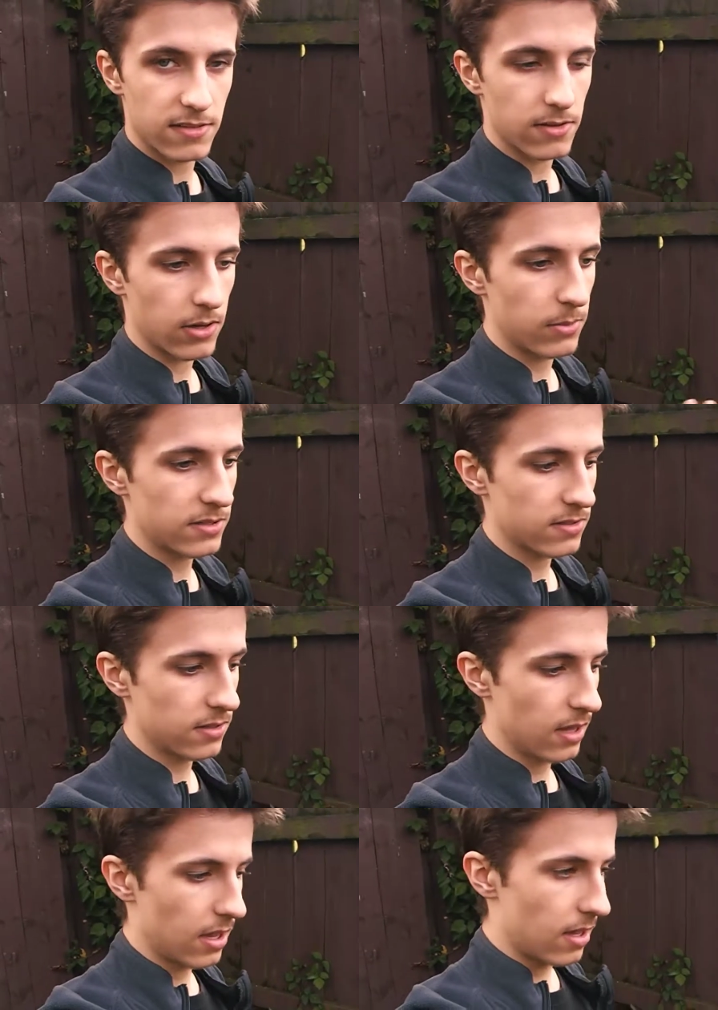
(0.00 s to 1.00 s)
So I basically,
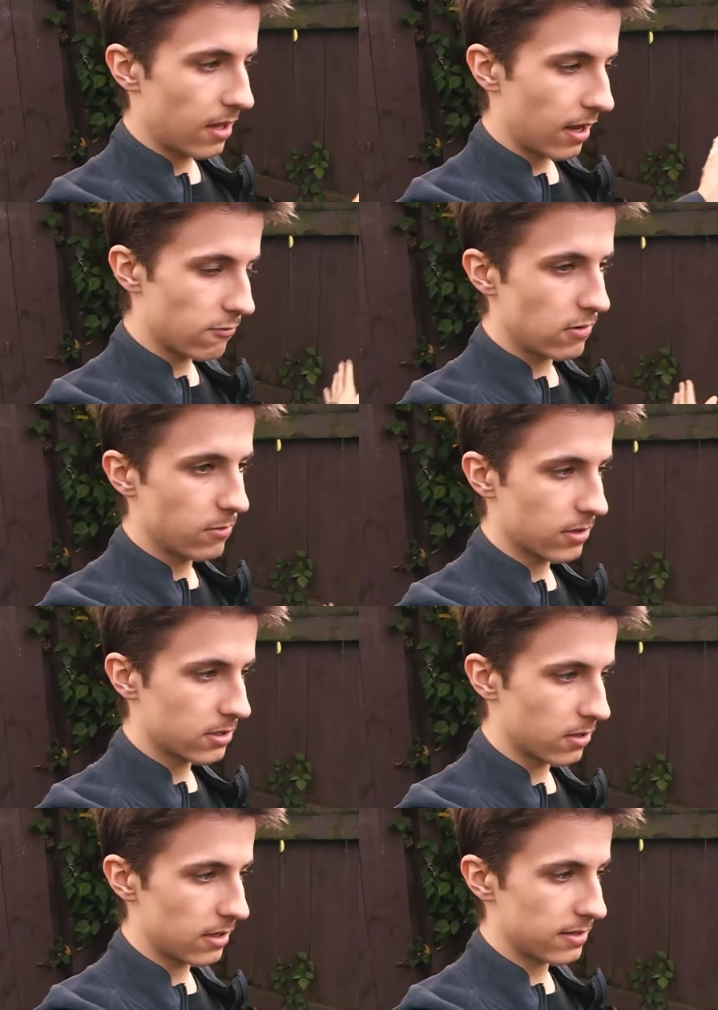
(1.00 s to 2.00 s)
I reworked
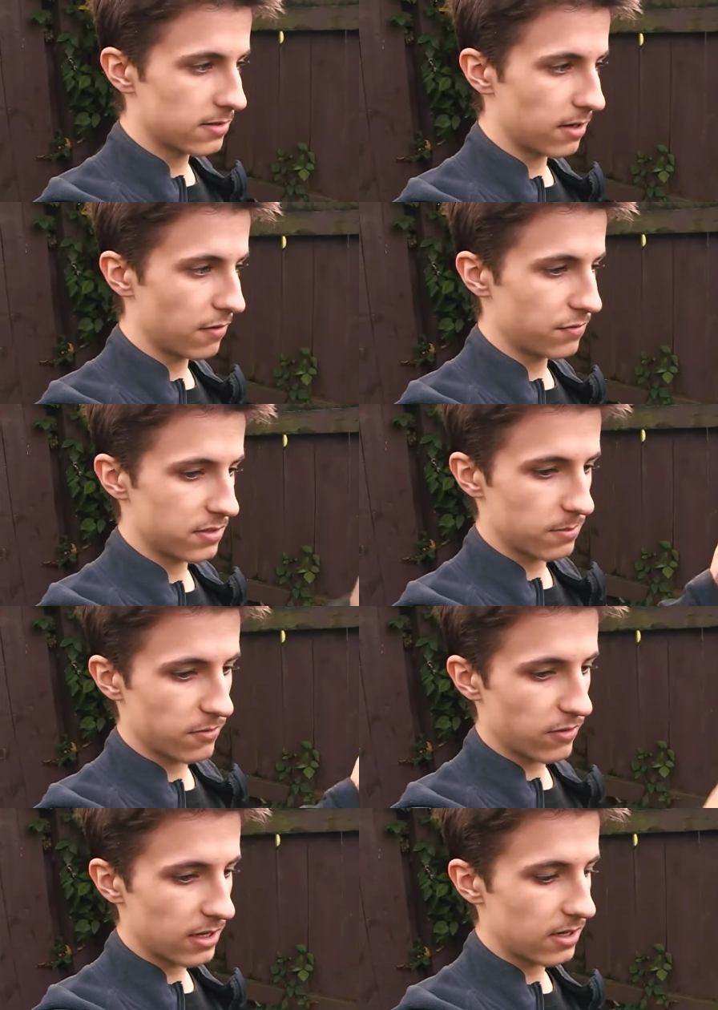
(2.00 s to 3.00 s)
all that stuff,
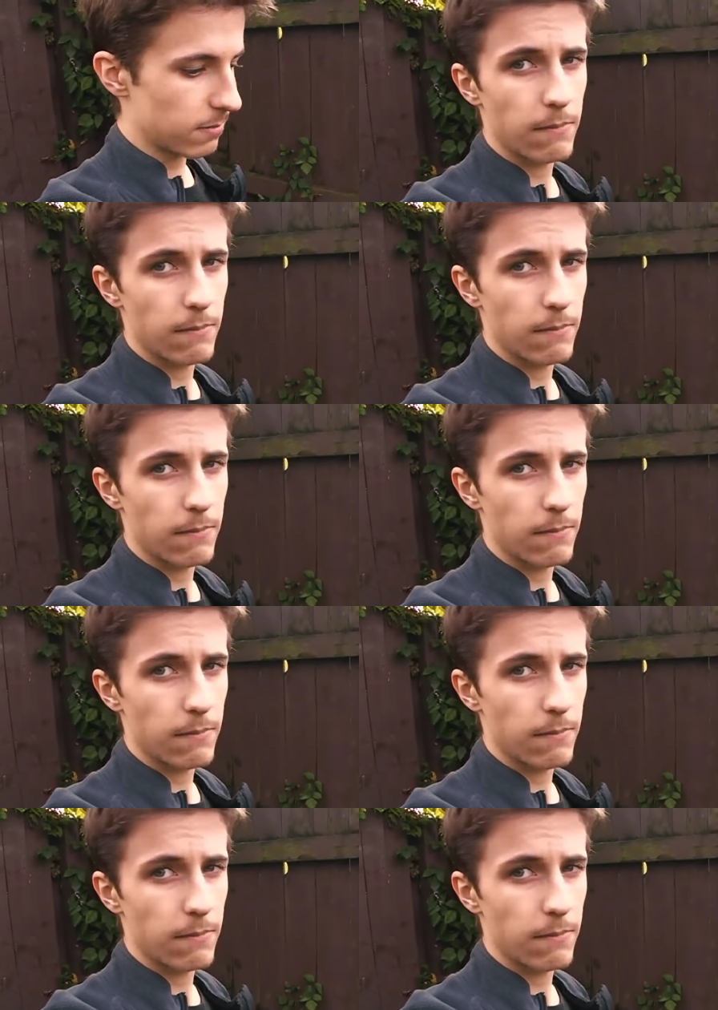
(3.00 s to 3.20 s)
simplified it.